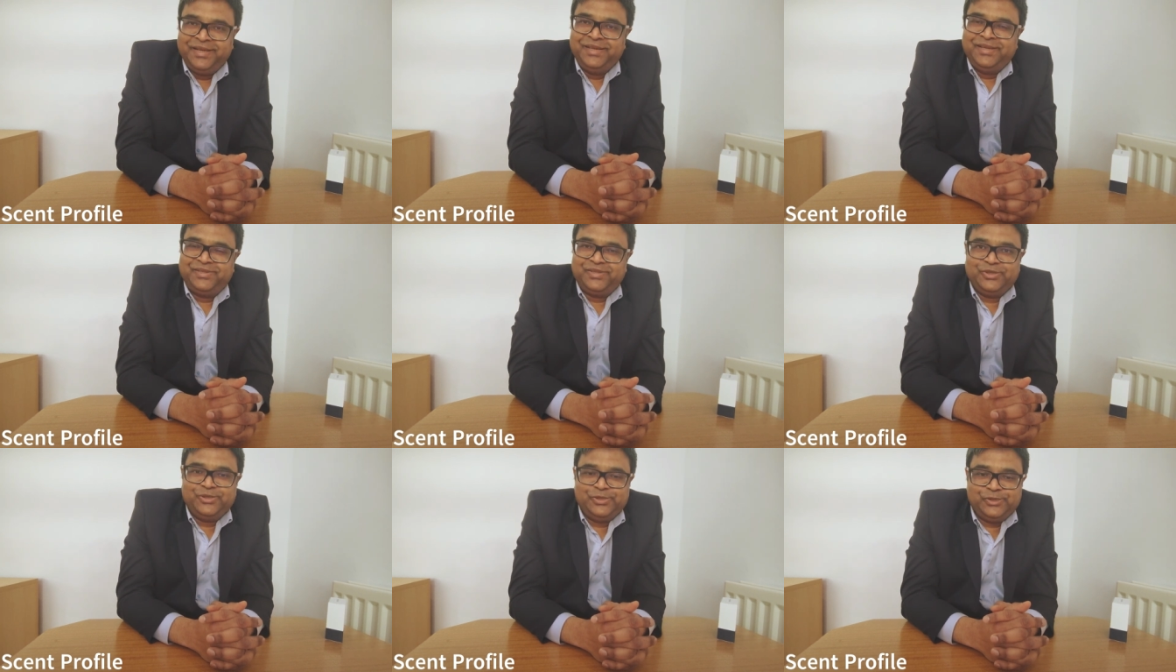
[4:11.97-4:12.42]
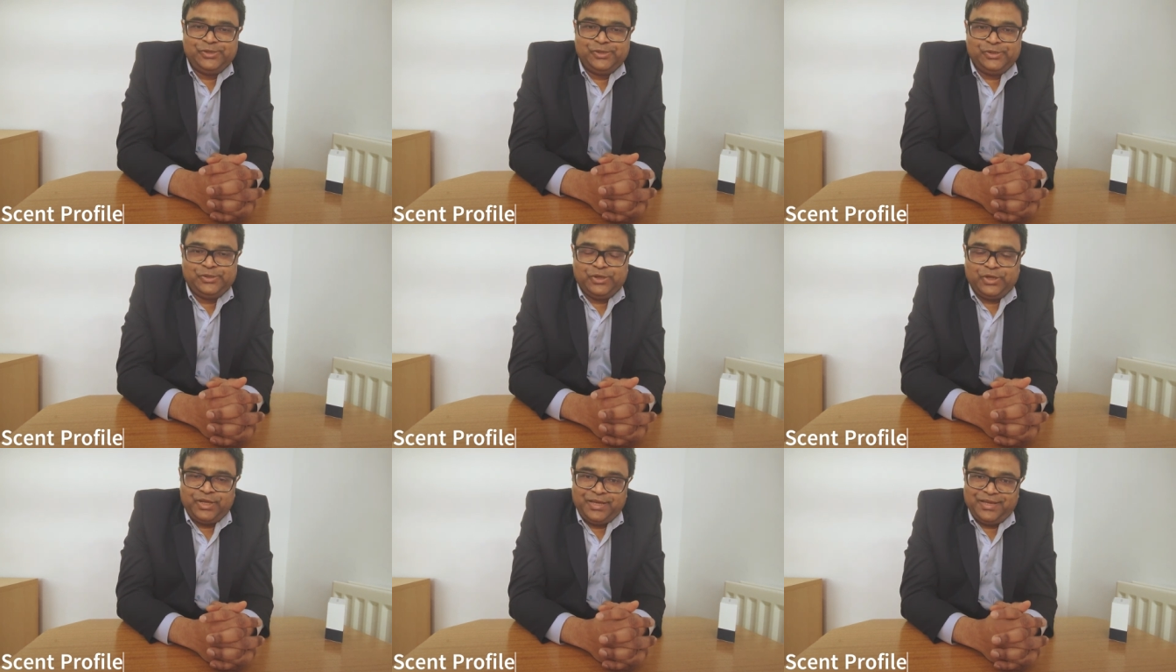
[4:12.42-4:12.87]

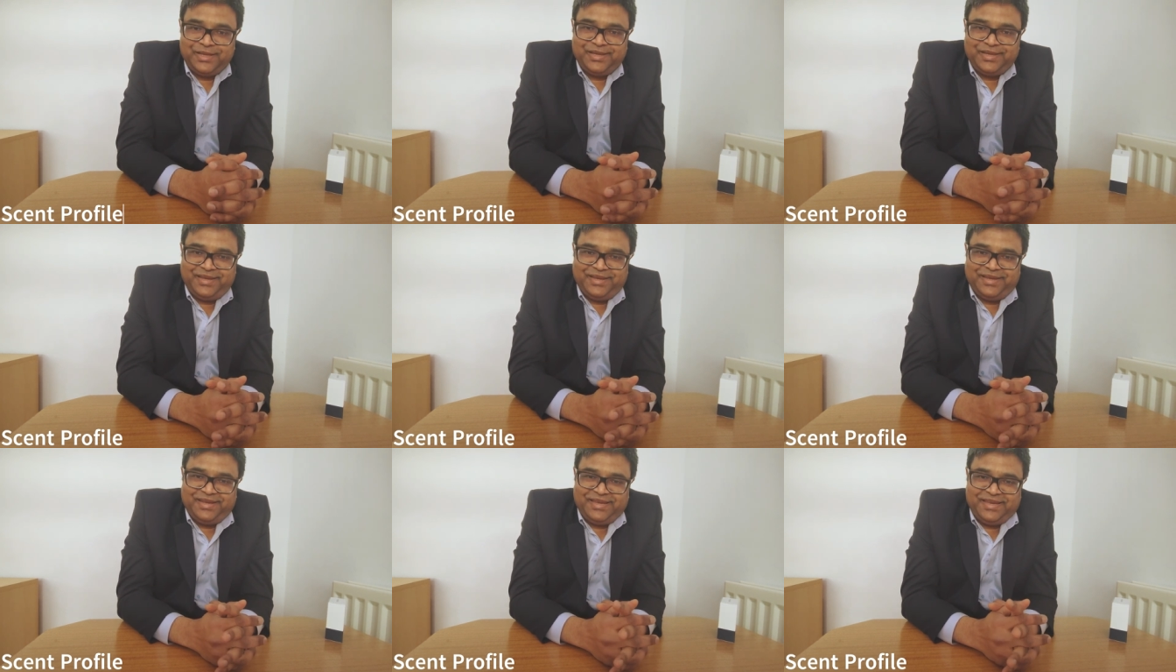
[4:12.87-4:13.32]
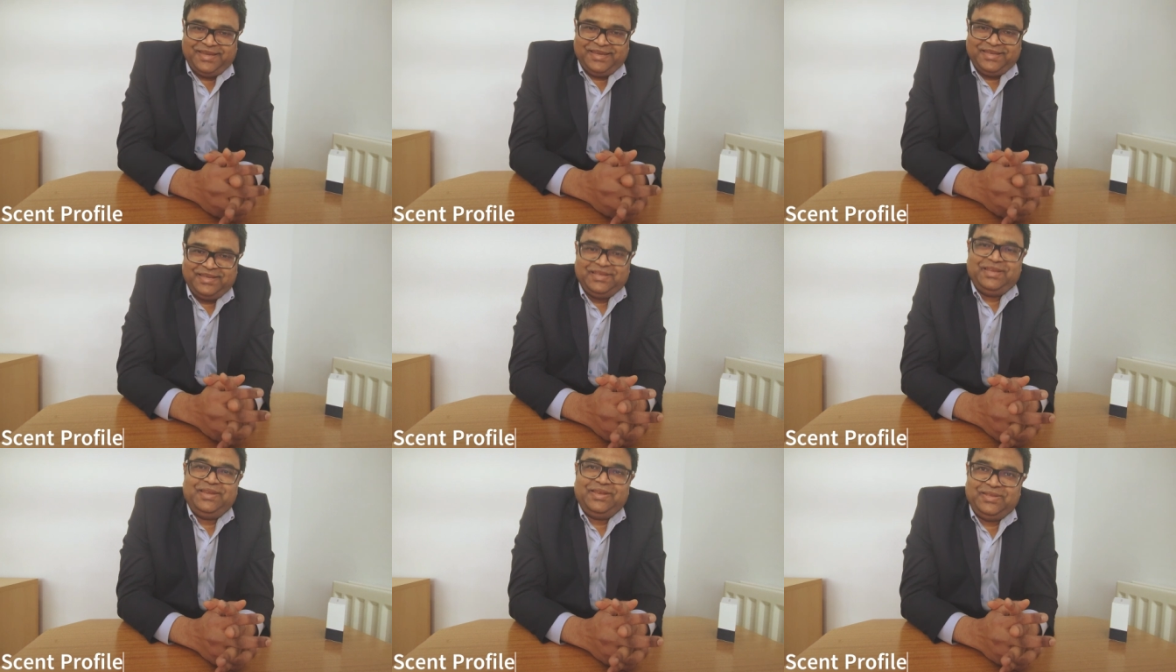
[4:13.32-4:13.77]
So uh,
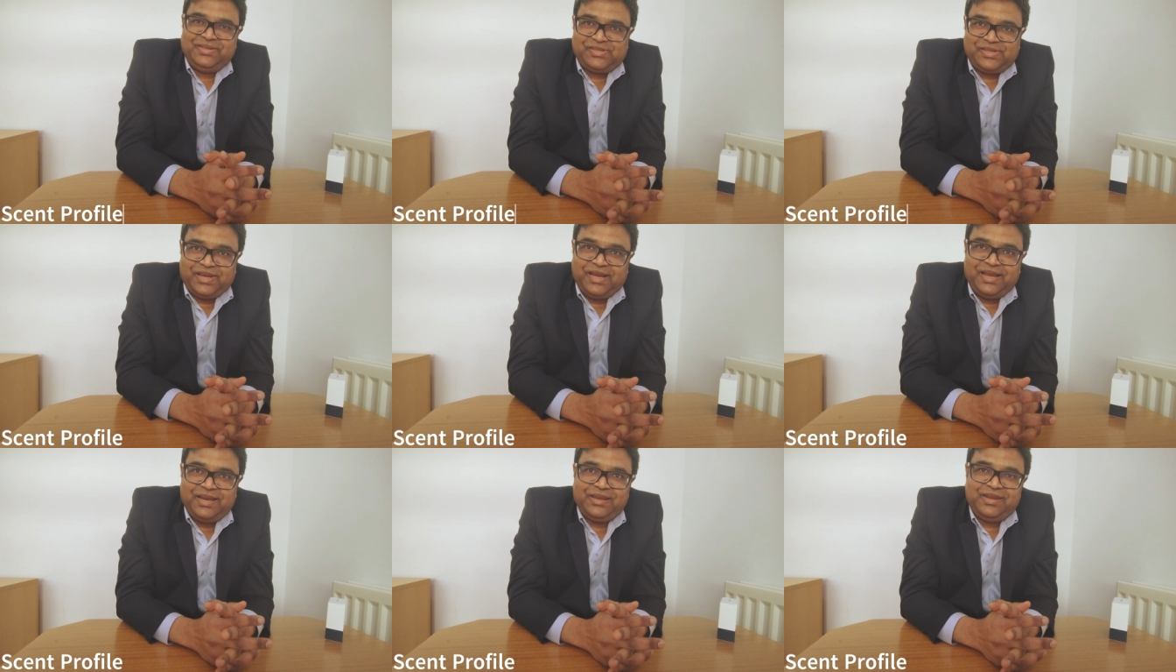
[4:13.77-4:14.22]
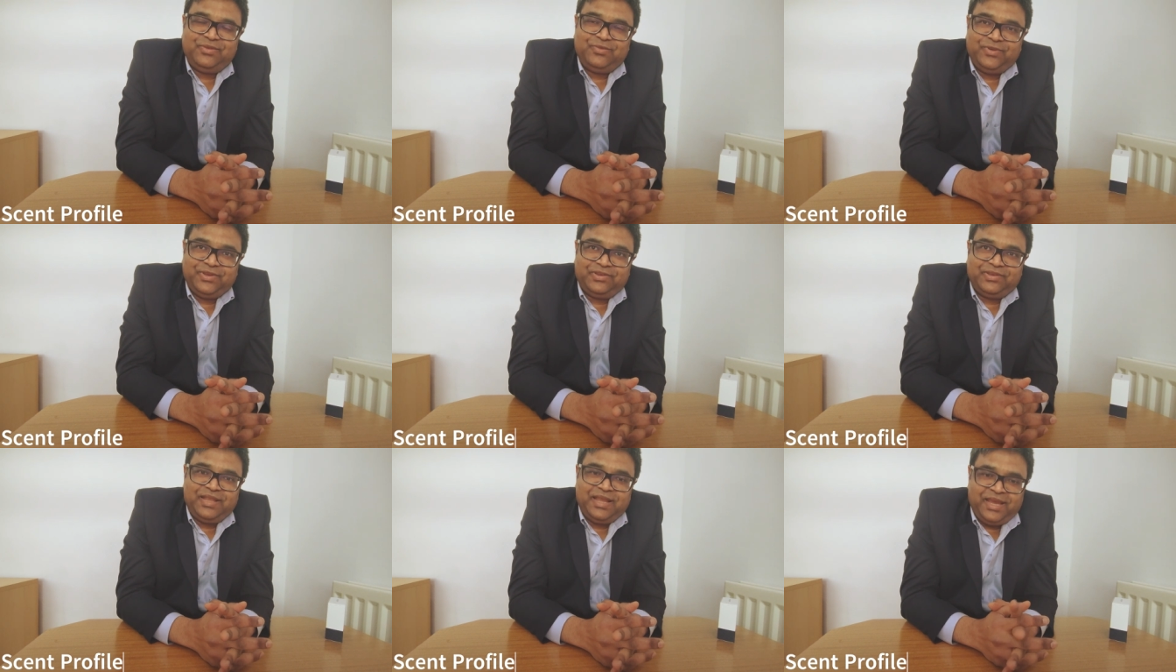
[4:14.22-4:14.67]
in style, it
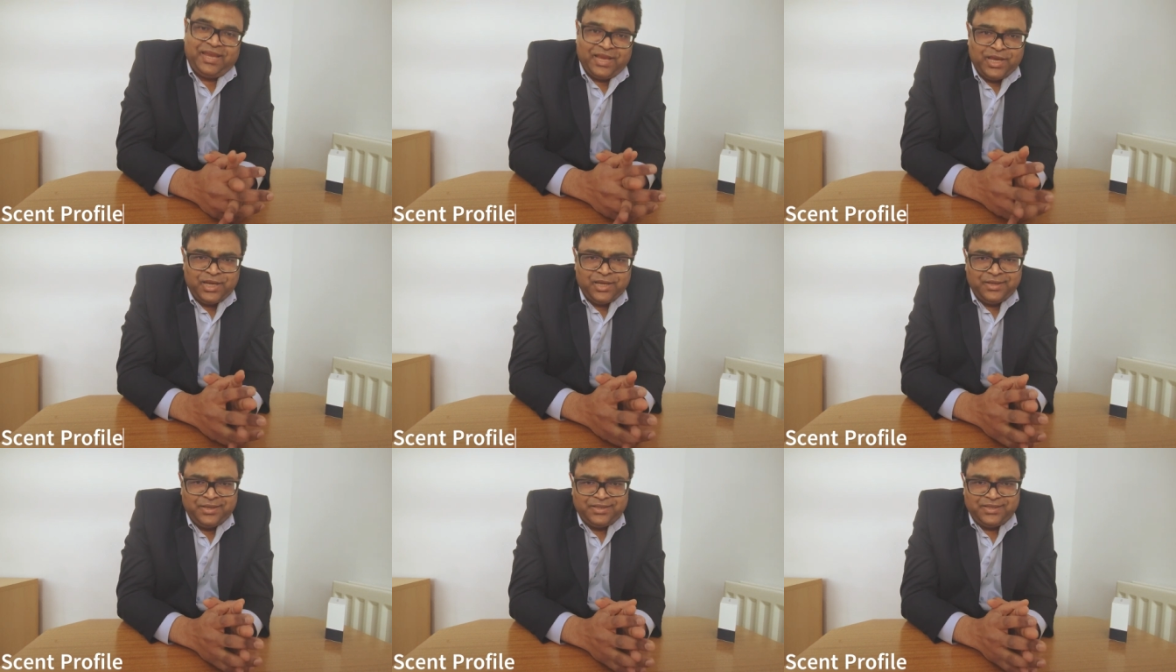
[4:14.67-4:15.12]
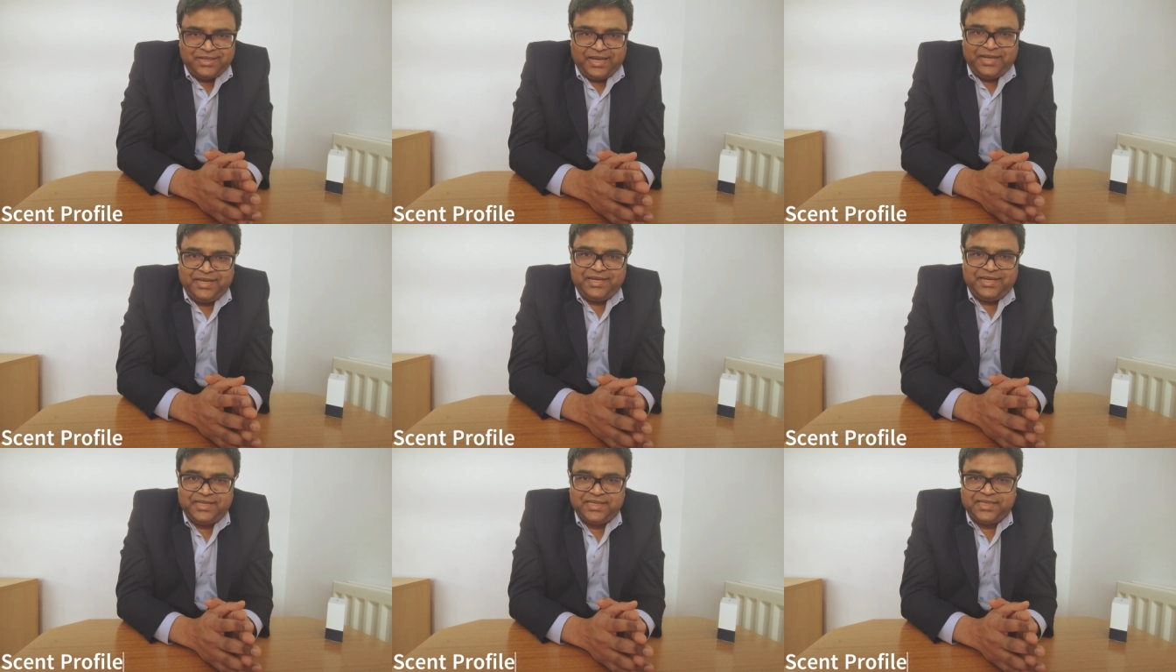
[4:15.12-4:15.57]
was like
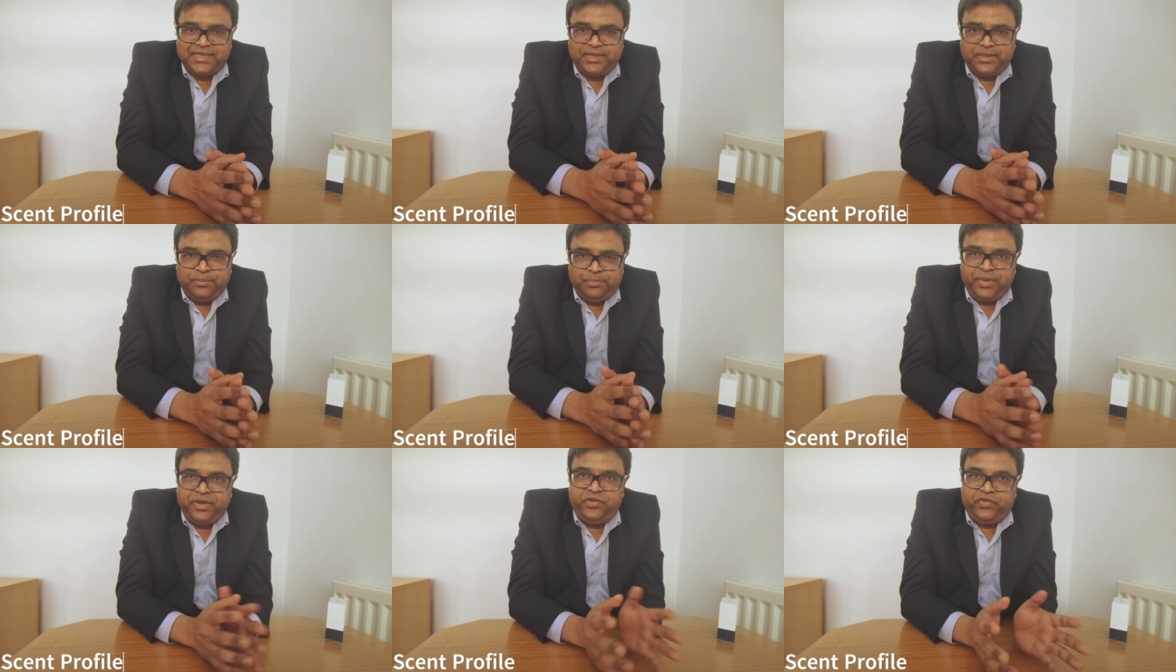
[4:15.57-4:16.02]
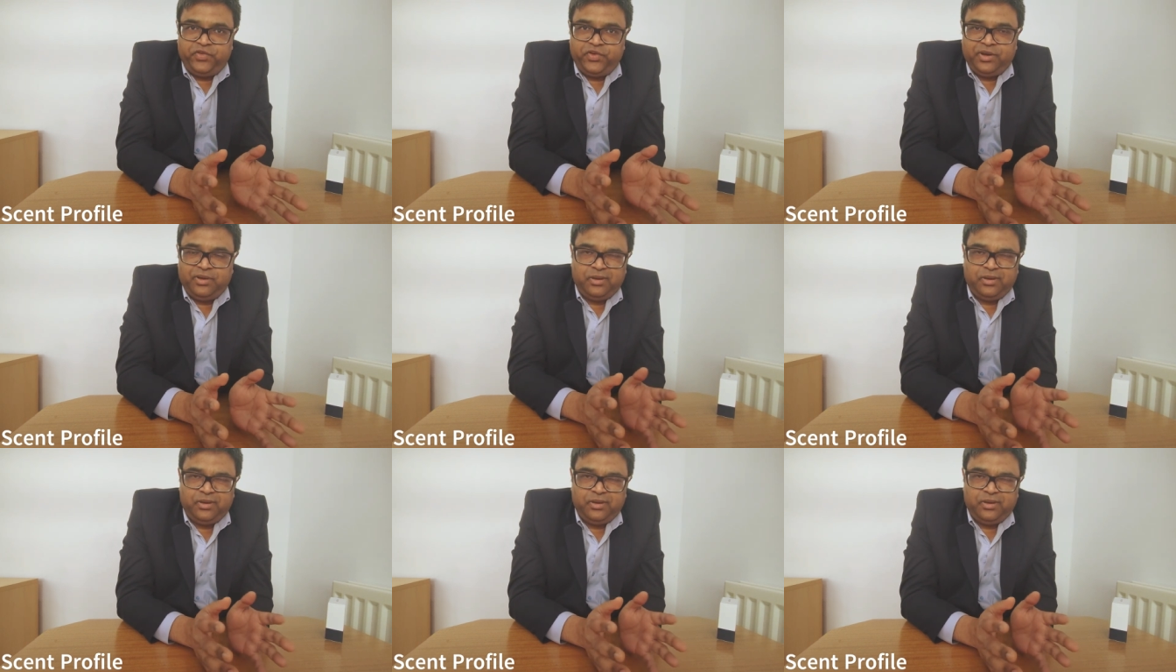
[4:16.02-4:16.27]
like bit,